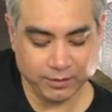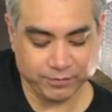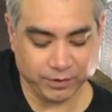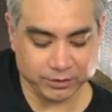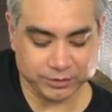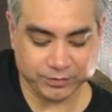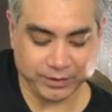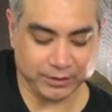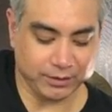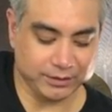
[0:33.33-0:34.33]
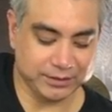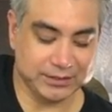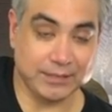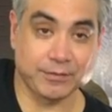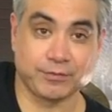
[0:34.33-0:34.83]
first finger on the
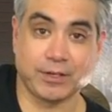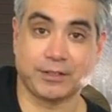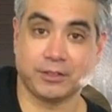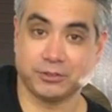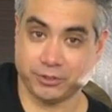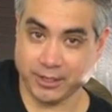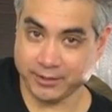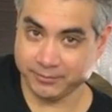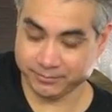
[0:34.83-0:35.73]
7th fret 3rd string,